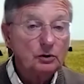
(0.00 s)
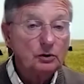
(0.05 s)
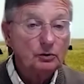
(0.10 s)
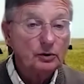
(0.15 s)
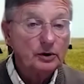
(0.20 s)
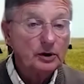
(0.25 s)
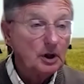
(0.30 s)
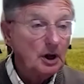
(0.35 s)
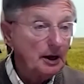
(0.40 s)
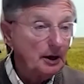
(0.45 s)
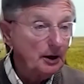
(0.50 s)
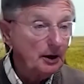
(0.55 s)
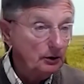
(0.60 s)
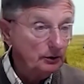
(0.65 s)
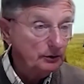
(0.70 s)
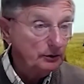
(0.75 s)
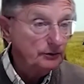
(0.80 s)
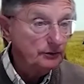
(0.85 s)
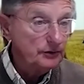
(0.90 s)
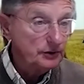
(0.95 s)
rely
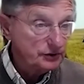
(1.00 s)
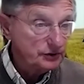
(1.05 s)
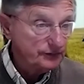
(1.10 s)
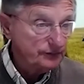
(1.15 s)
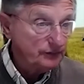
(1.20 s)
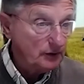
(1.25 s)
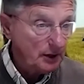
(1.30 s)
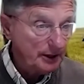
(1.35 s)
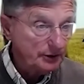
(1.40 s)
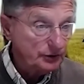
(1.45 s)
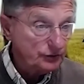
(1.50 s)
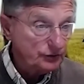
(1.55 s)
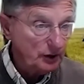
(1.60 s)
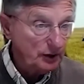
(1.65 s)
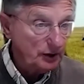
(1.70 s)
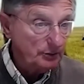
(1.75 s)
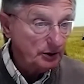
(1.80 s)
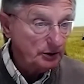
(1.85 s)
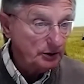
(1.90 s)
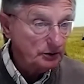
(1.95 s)
on this fly
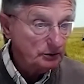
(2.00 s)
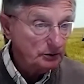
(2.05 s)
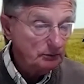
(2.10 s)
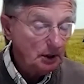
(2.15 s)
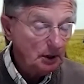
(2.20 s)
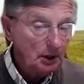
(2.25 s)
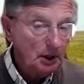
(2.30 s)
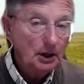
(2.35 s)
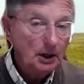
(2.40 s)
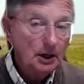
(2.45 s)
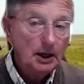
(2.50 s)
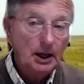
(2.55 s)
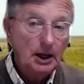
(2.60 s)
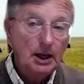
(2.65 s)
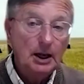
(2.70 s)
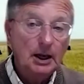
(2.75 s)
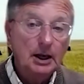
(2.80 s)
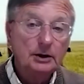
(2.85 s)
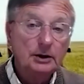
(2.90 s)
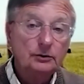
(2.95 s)
treatment.
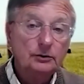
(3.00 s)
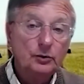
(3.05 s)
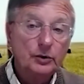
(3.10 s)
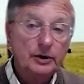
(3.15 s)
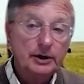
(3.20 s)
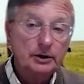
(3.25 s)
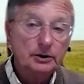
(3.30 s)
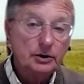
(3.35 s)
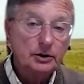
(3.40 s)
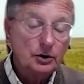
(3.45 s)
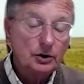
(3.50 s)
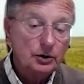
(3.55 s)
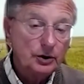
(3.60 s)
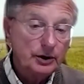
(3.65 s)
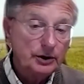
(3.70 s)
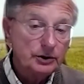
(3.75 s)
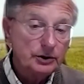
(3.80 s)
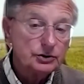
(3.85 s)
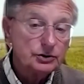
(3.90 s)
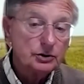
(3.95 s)
And we
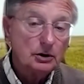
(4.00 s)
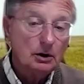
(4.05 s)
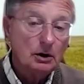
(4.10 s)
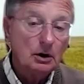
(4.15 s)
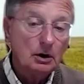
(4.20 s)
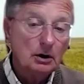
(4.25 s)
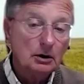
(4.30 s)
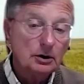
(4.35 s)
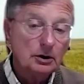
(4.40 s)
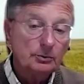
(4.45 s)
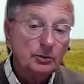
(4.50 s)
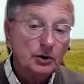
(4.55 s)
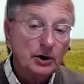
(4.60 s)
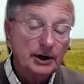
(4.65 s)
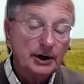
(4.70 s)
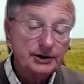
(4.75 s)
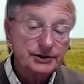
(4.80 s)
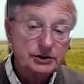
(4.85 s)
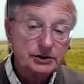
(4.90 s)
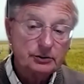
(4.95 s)
encourage our
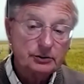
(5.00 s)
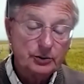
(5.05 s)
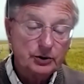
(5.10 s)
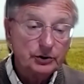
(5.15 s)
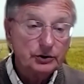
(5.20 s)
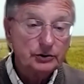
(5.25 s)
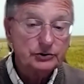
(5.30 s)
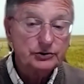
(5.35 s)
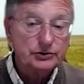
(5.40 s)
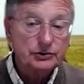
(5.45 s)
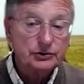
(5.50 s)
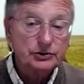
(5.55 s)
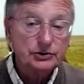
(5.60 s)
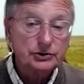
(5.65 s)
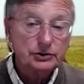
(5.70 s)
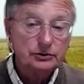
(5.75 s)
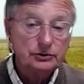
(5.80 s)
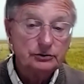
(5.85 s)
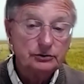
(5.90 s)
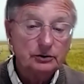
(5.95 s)
Nebraska producers
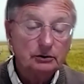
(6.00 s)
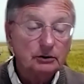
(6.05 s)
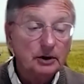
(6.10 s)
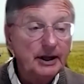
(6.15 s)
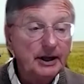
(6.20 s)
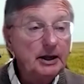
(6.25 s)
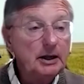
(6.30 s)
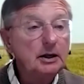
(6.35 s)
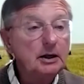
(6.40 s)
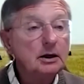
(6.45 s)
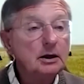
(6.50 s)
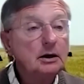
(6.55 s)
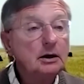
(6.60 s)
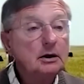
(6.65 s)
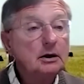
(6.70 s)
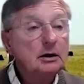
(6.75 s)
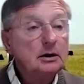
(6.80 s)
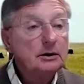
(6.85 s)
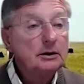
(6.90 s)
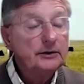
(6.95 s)
to delay
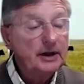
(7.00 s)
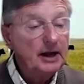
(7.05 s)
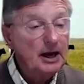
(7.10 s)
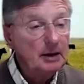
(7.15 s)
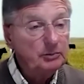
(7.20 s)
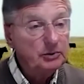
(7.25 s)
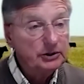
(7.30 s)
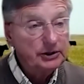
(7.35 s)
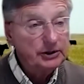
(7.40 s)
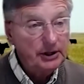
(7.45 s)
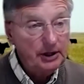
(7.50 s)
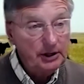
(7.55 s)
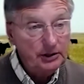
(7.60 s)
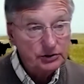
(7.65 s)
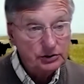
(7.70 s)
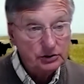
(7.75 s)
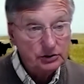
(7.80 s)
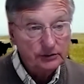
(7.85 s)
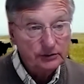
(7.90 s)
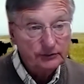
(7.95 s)
the
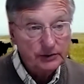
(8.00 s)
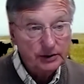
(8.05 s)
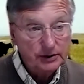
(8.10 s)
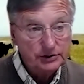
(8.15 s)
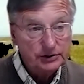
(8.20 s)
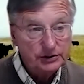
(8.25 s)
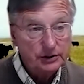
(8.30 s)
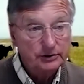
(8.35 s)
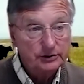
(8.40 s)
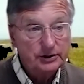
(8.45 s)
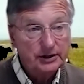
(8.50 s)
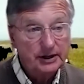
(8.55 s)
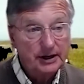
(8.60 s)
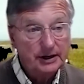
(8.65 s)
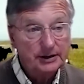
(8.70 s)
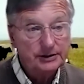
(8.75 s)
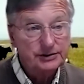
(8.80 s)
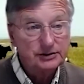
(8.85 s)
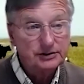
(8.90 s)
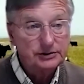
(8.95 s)
application of these ear
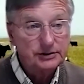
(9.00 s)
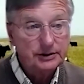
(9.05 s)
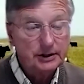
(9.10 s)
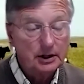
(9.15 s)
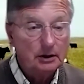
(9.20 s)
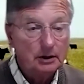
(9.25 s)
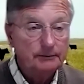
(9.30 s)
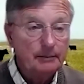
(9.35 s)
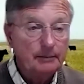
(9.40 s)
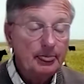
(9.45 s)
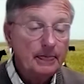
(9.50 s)
tags until